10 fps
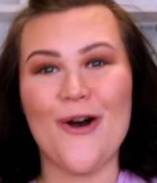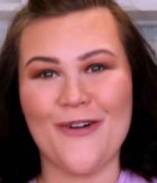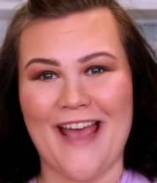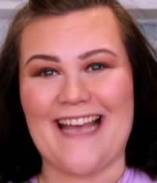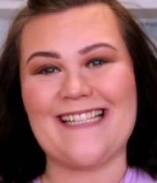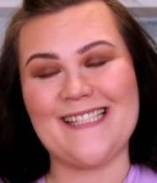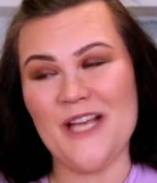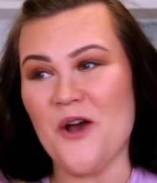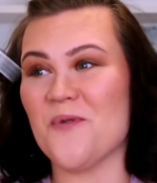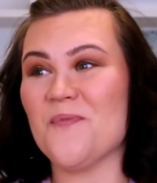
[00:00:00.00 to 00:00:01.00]
Okay,
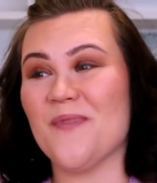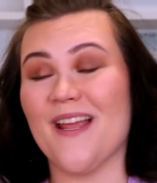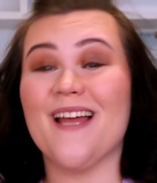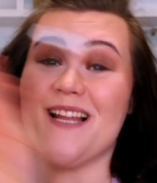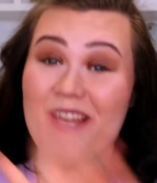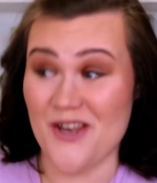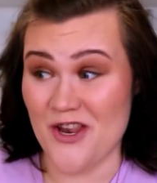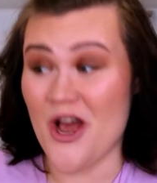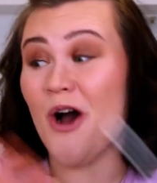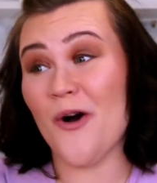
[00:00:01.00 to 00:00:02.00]
so
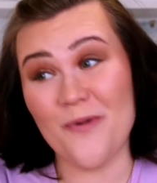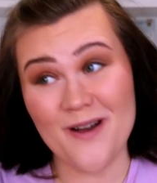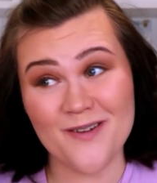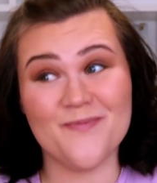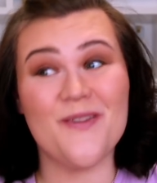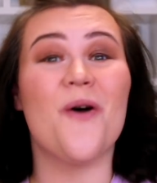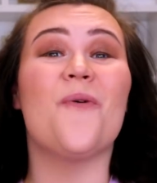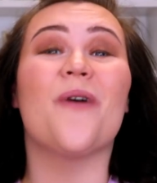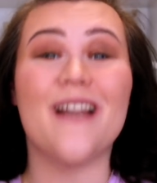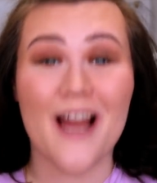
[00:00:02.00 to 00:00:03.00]
no,
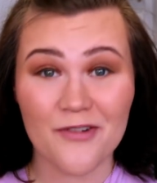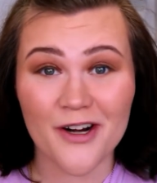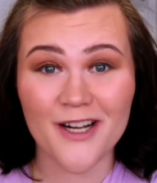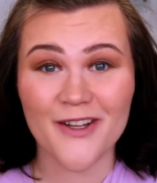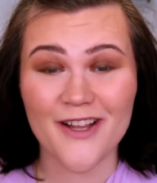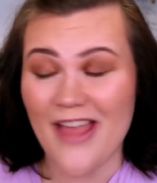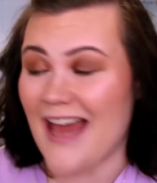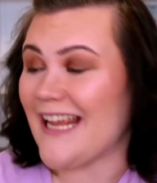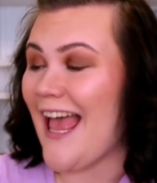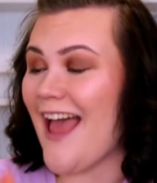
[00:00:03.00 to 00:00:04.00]
we're never gonna look at
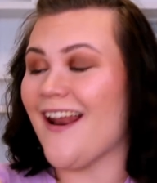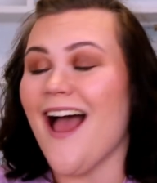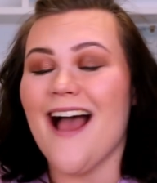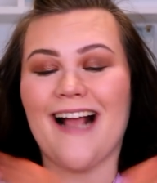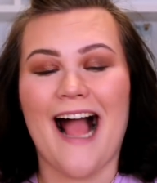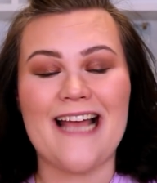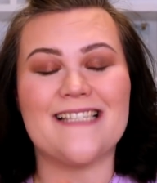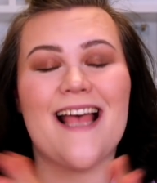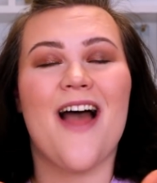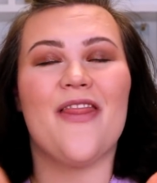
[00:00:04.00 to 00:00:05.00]
that again.
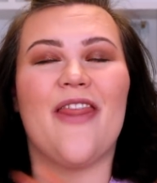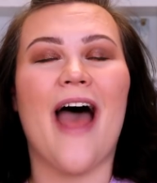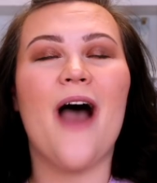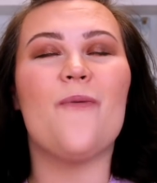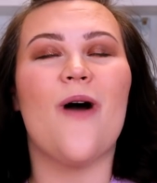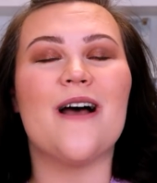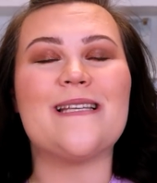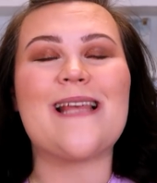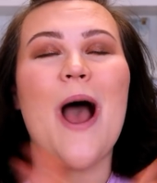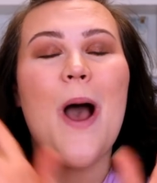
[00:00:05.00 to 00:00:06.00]
Guys, that
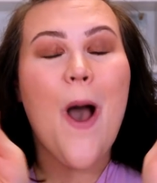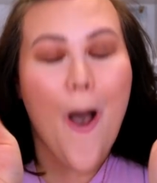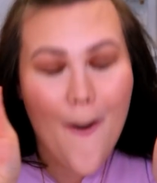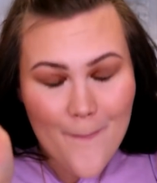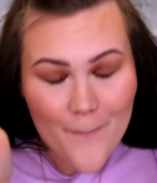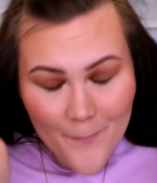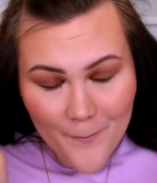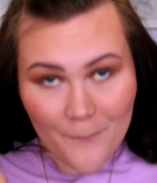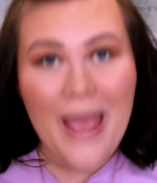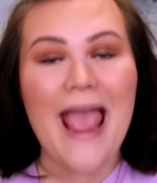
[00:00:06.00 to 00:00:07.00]
was
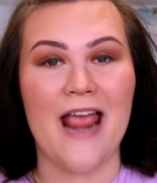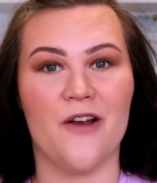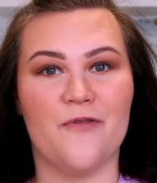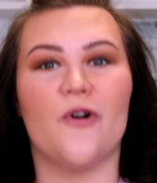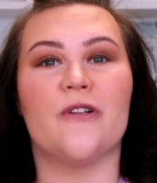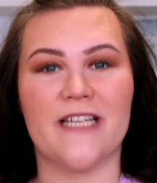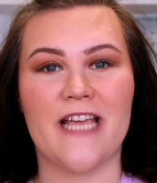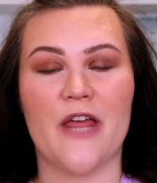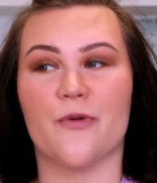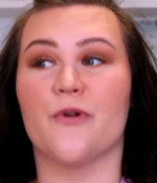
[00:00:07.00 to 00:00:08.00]
painful to
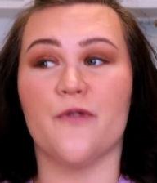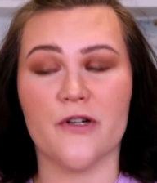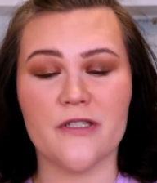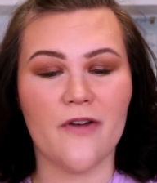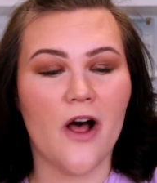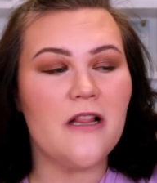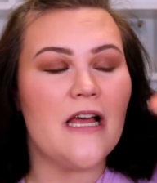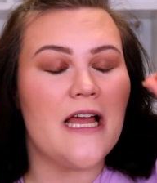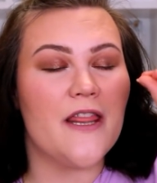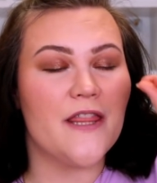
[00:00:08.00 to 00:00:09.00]
get through. First of all,
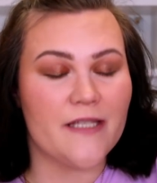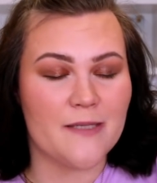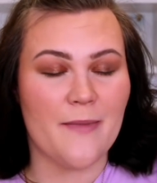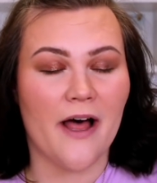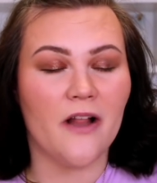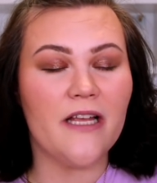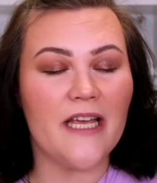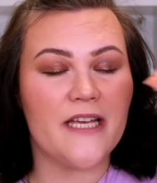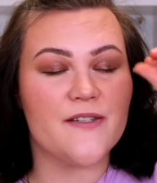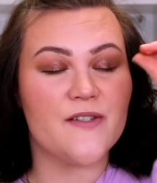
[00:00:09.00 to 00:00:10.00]
the smell
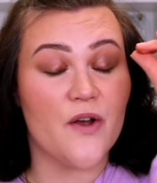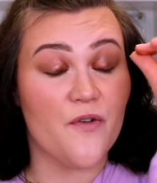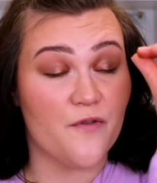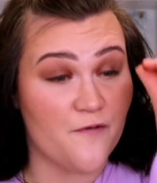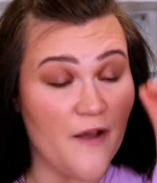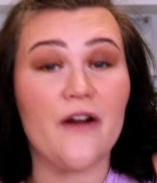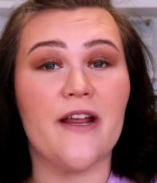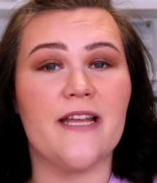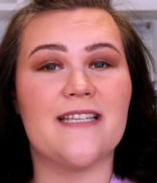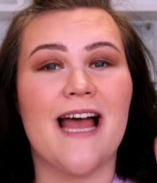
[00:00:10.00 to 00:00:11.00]
is
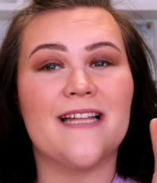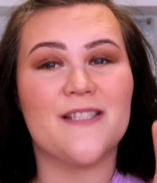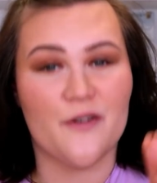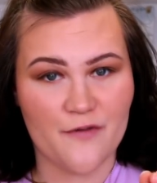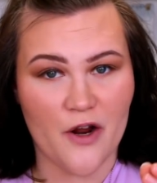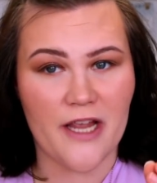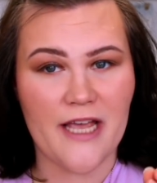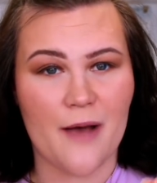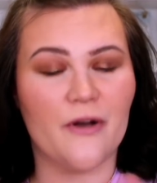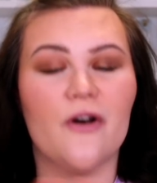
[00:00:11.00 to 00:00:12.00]
very intense, very
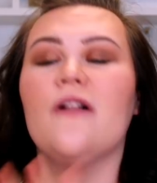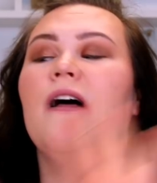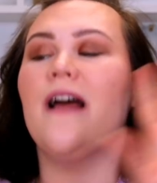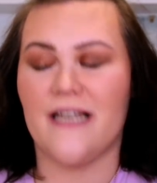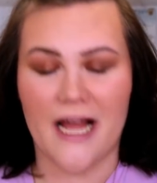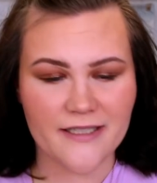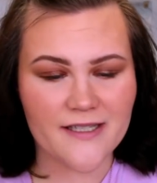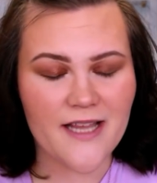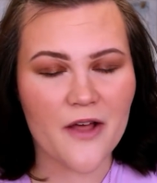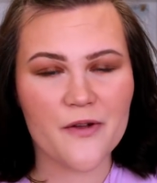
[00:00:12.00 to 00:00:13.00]
chemical. Not to
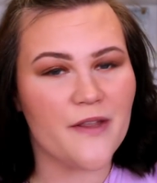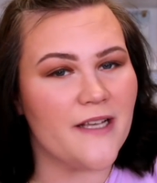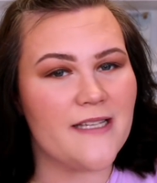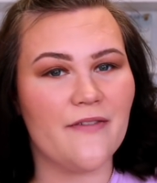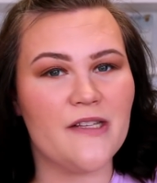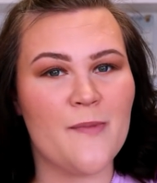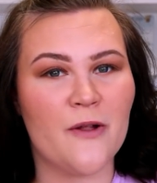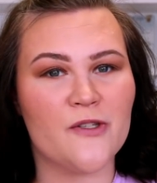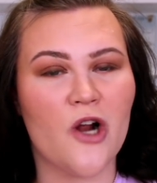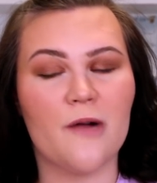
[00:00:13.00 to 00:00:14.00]
say other things haven't
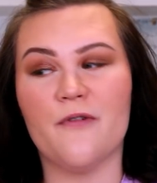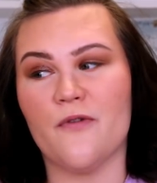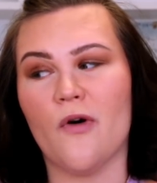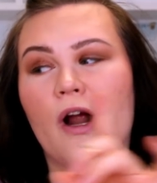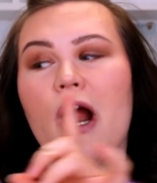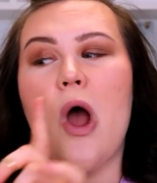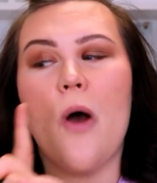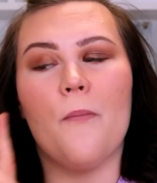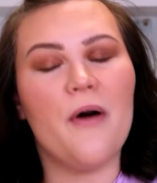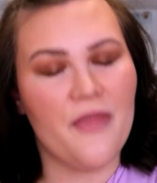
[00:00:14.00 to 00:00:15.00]
smelled strong before,
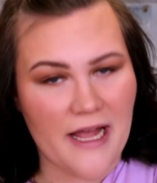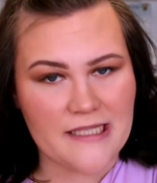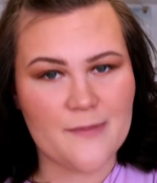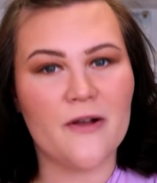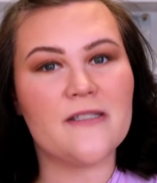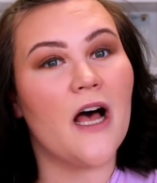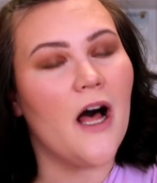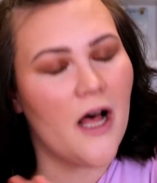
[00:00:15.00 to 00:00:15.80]
but that smells